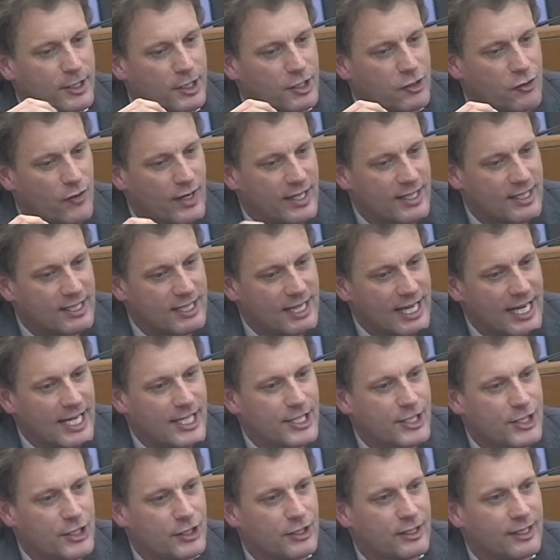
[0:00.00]

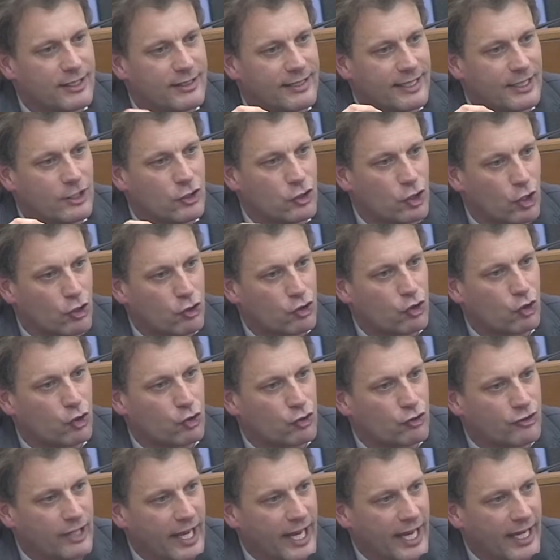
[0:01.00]
translation did not
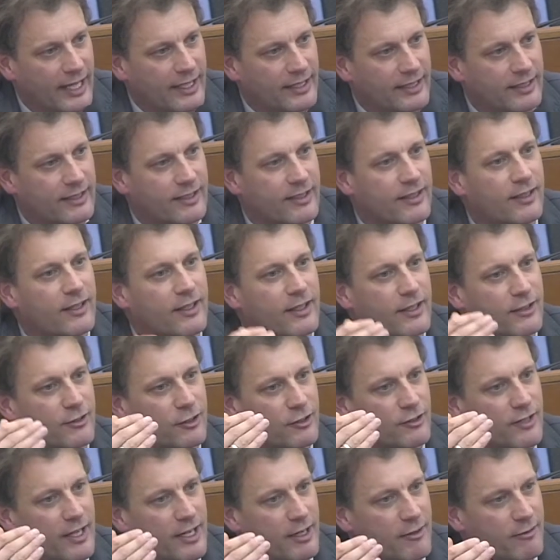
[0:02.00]
contain the
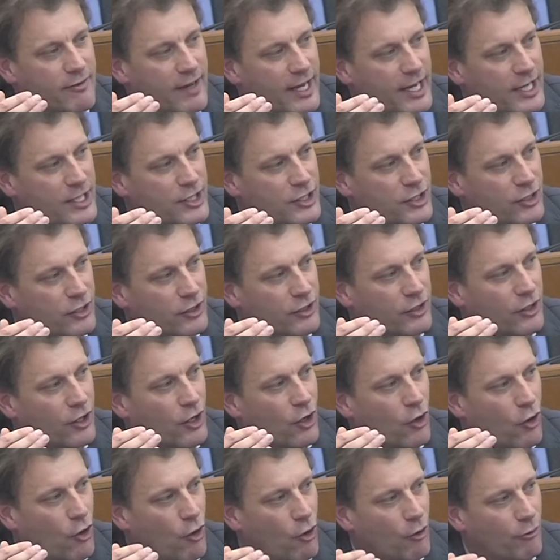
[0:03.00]
derivation
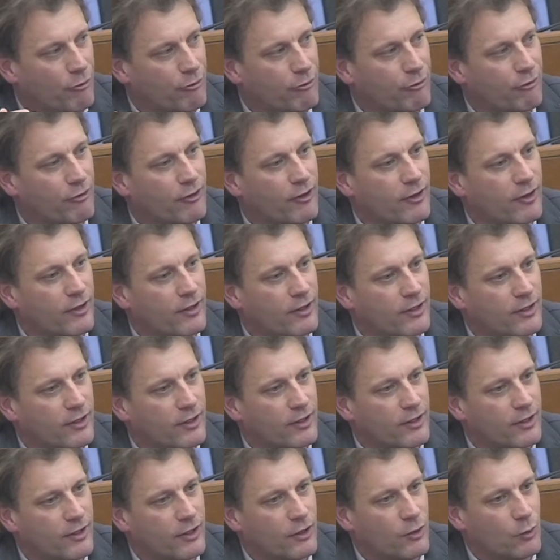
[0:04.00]
of
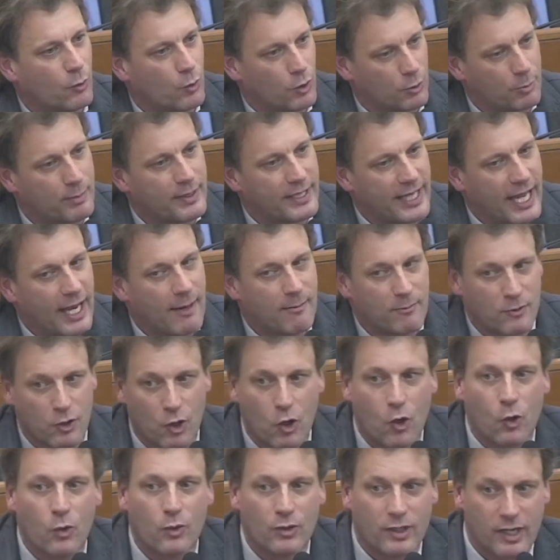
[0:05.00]
what became
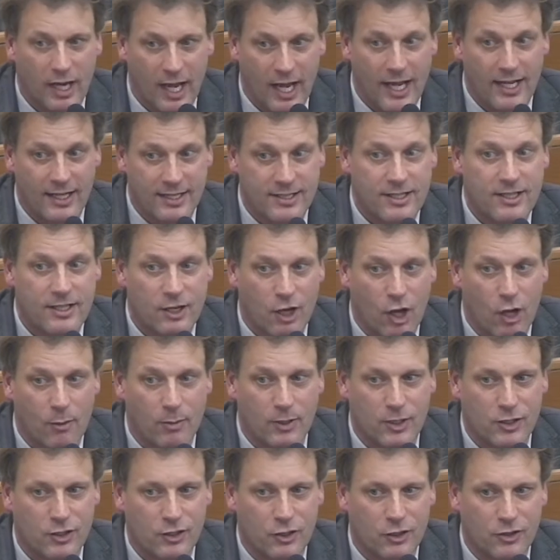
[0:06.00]
known as
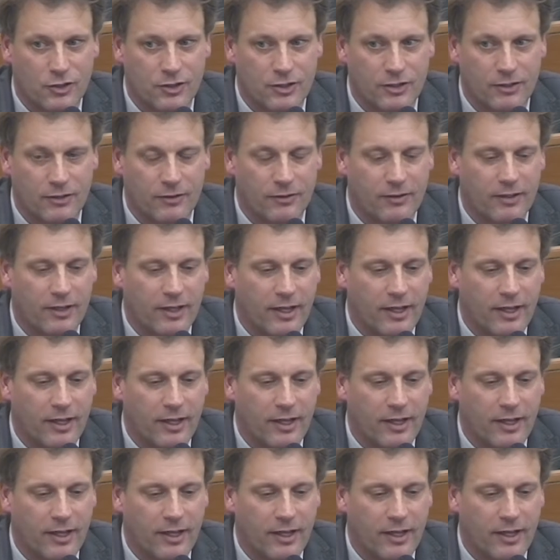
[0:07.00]
Hubble's constant.